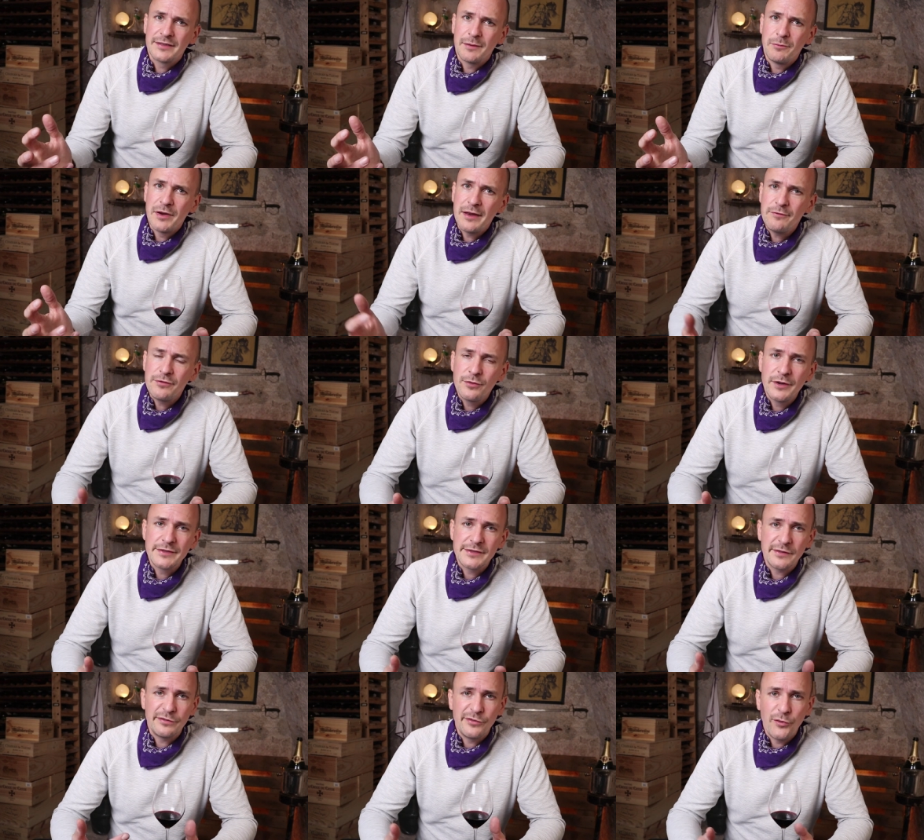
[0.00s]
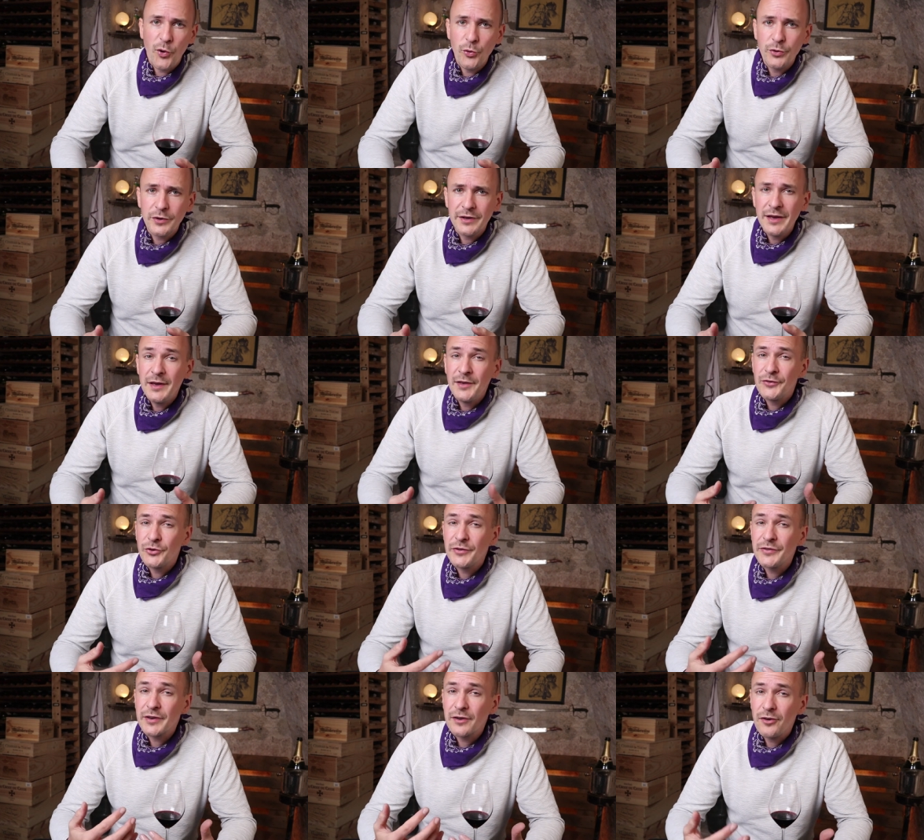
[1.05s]
some influence of oak.
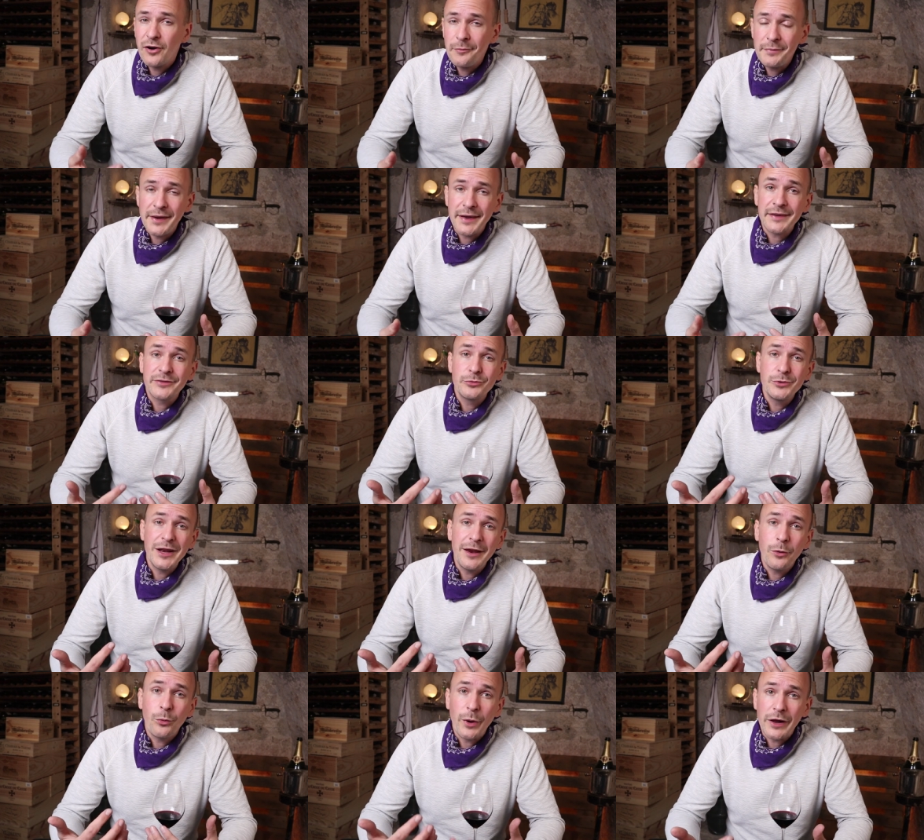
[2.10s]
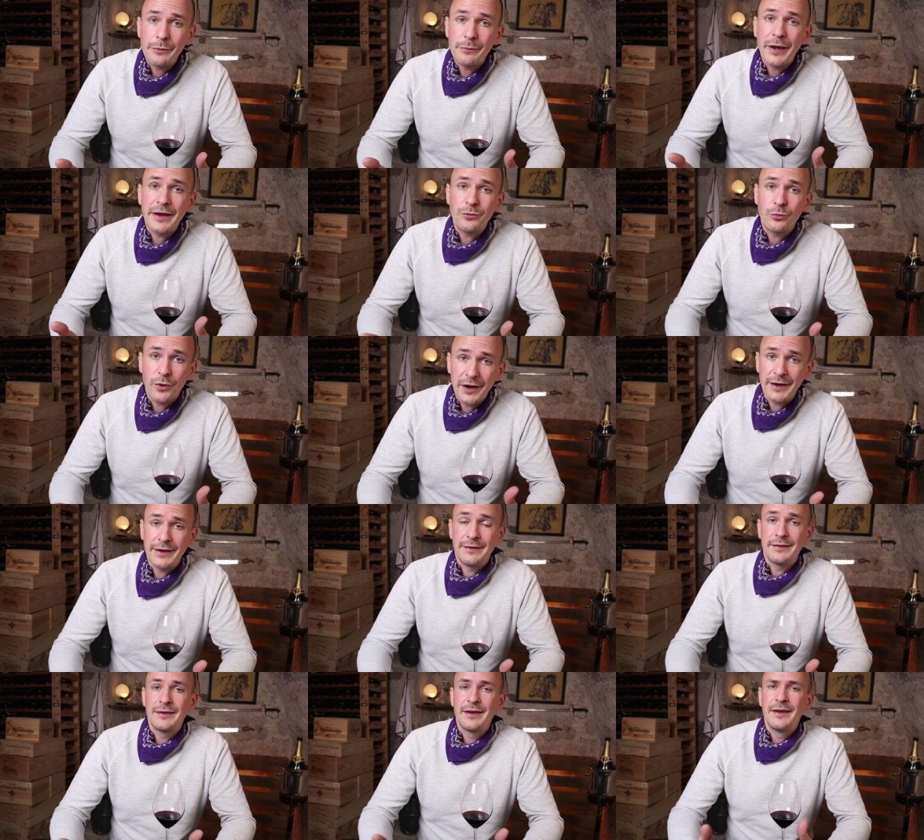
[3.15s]
So it's a complex, really well-made
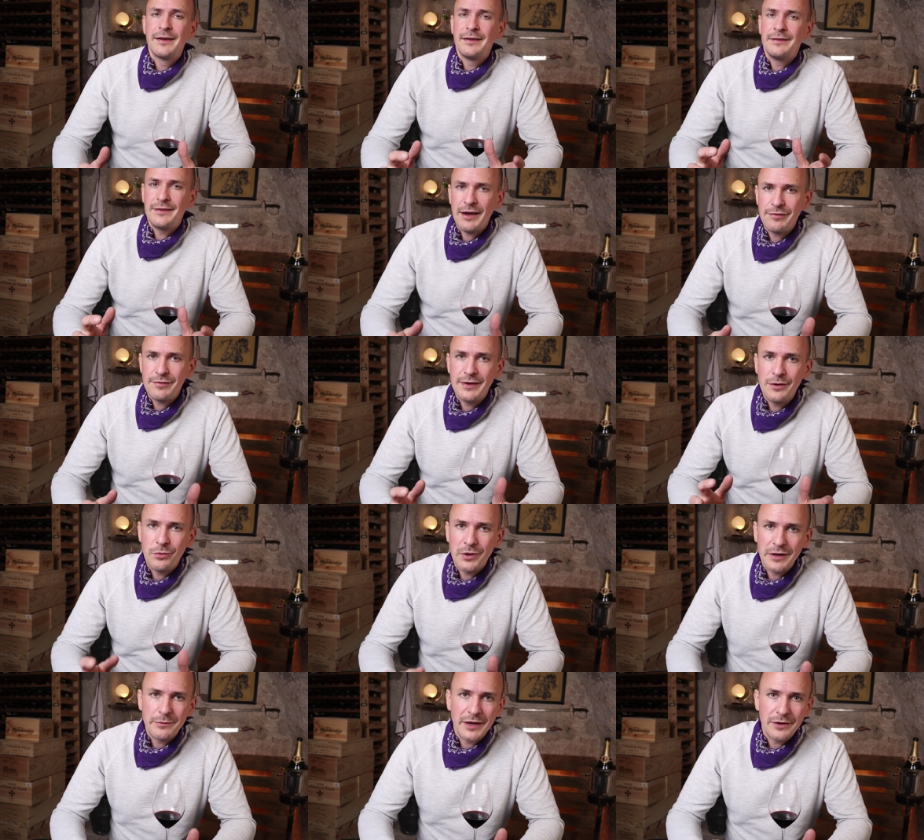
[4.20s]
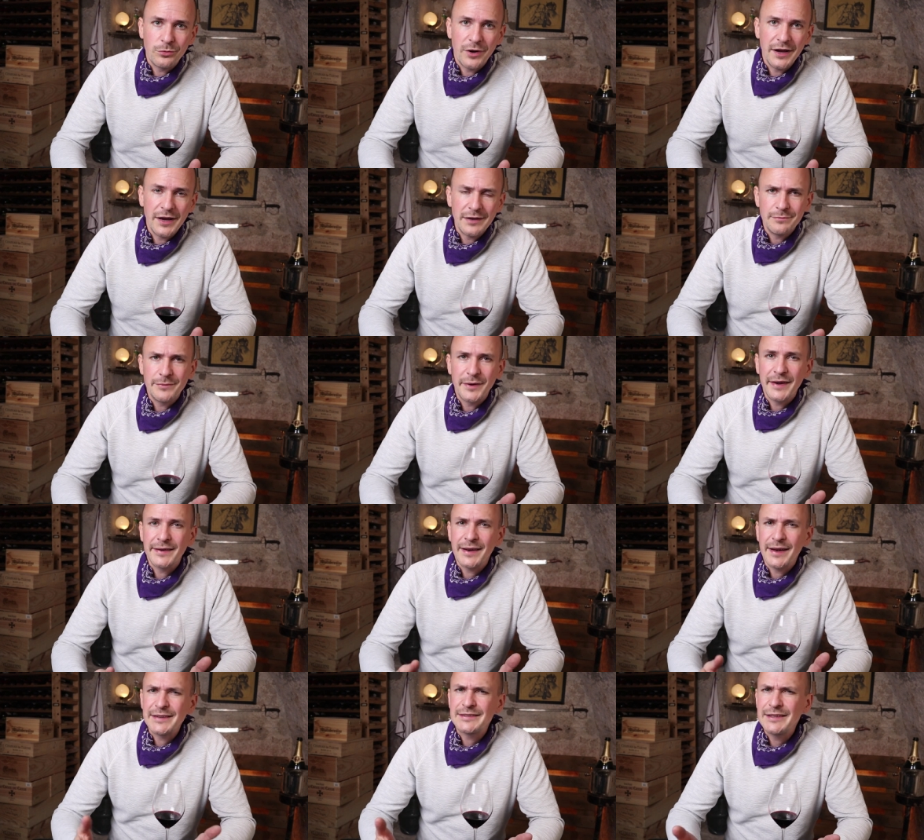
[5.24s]
wine. Definitely well-made wine,
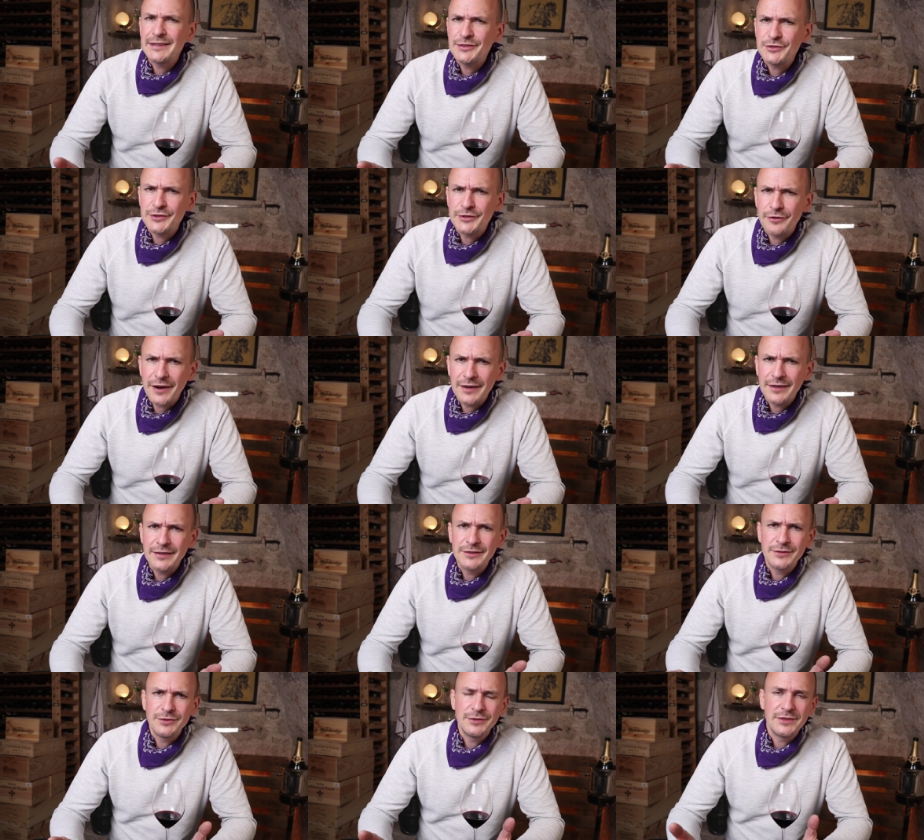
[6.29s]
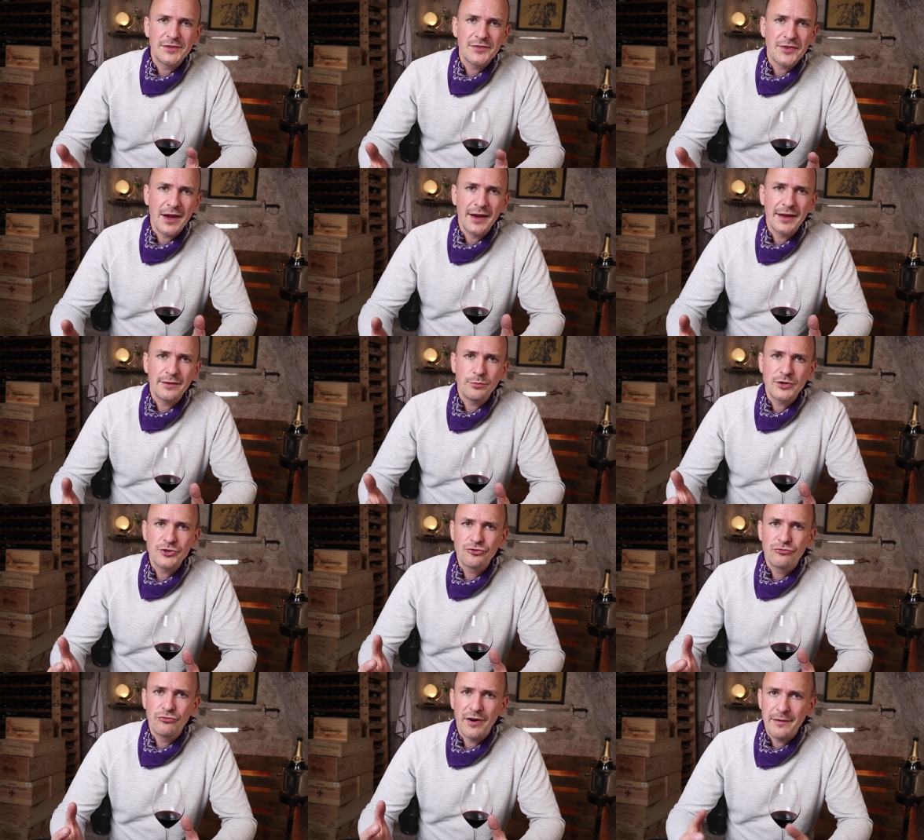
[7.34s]
but I still struggle to decide
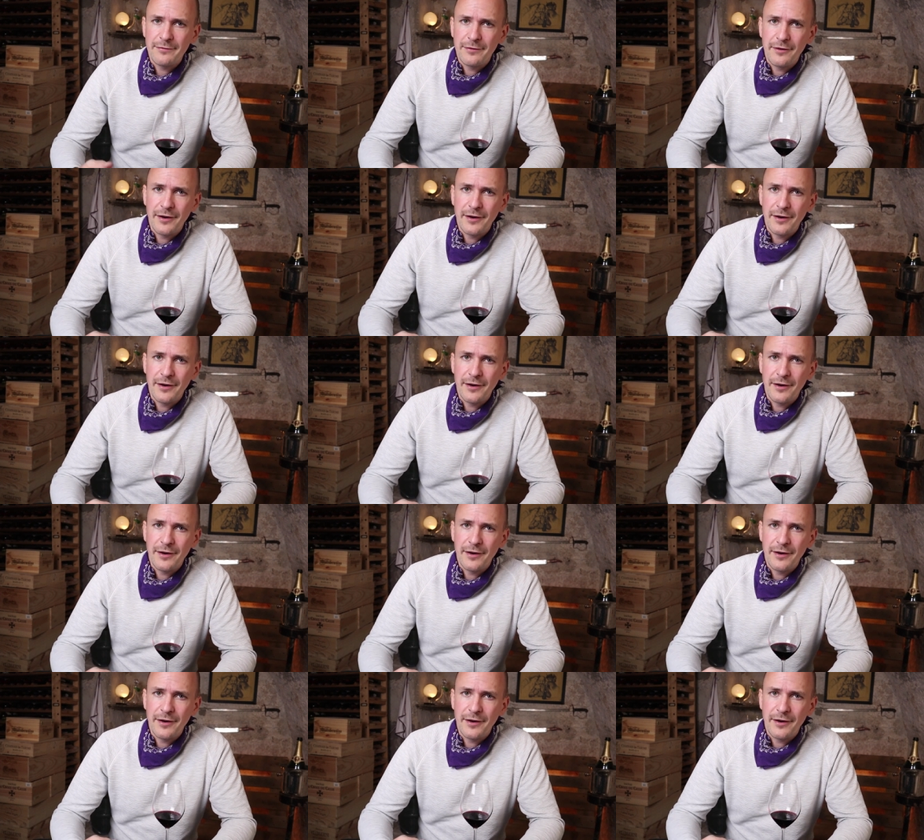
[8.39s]
which grape